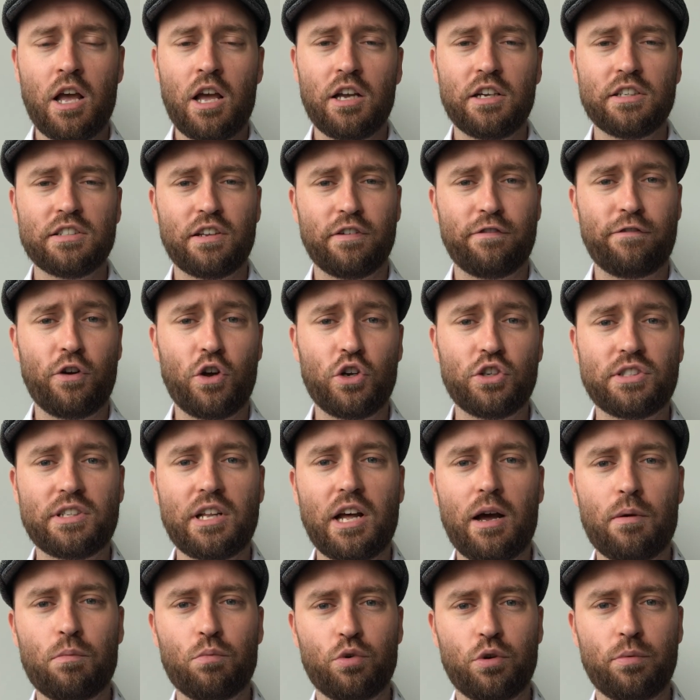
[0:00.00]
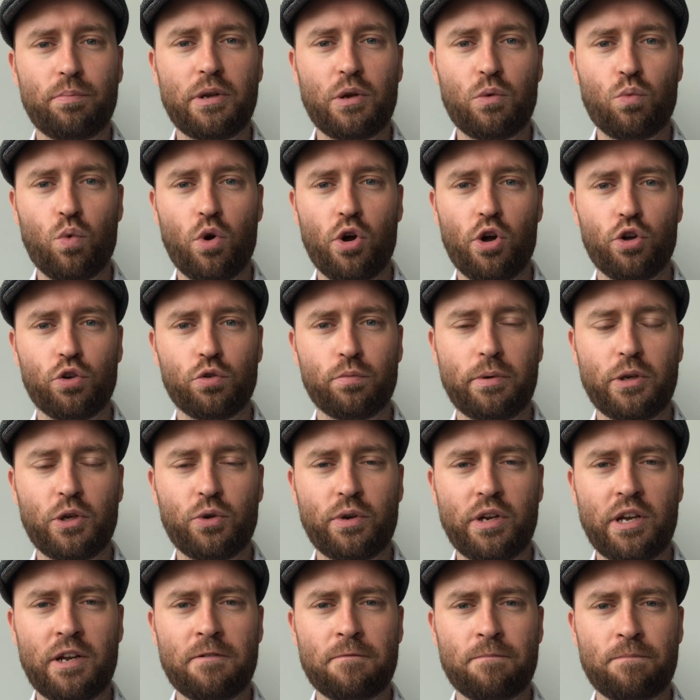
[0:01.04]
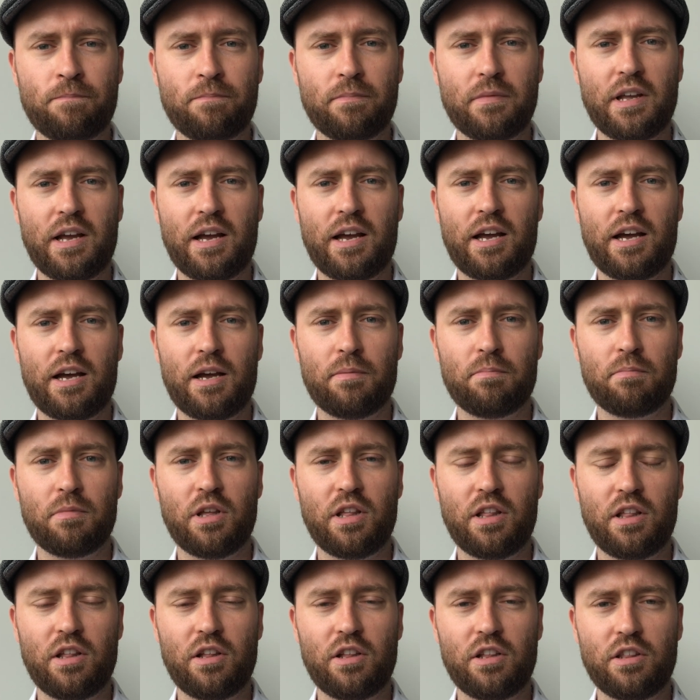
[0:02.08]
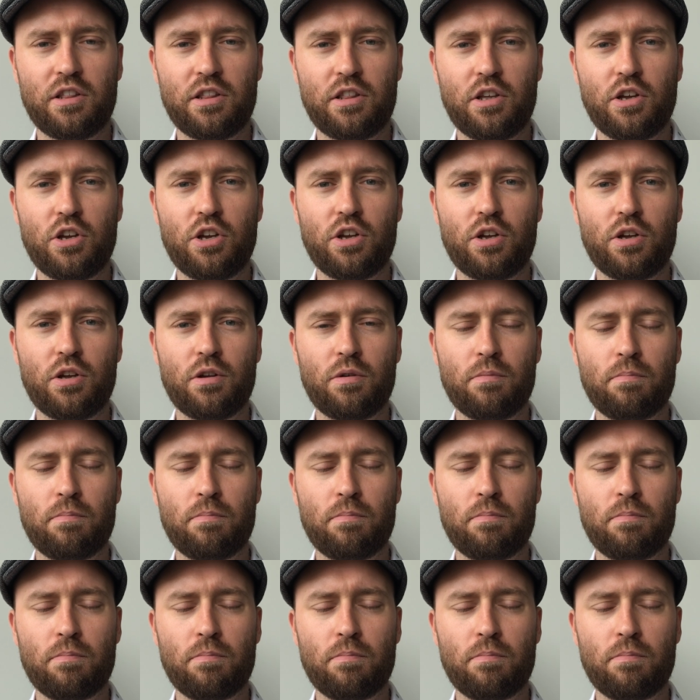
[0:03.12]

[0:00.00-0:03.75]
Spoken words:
So first up would be world building. The